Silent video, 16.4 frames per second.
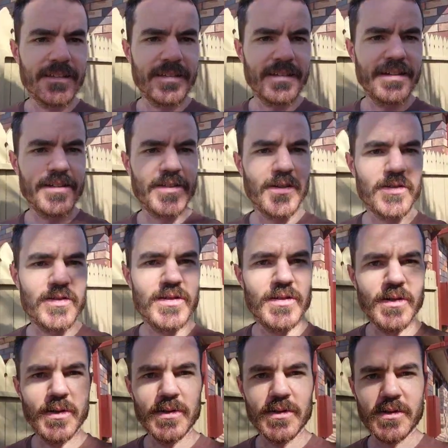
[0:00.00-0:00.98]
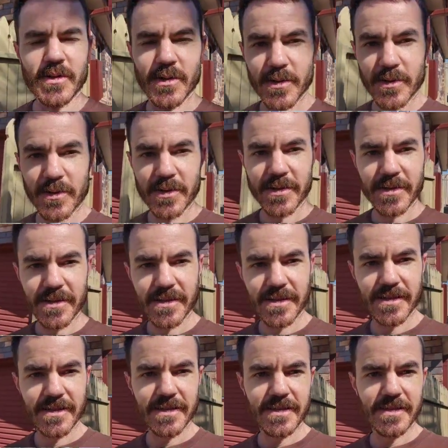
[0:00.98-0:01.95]
Okay, so she's all installed.
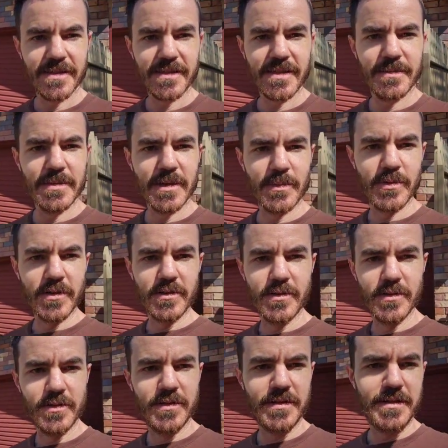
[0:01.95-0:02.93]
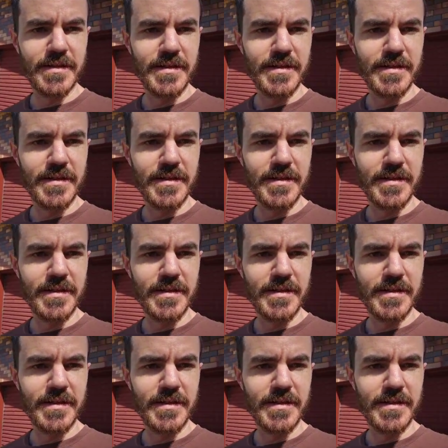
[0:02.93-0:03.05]
Came out pretty good.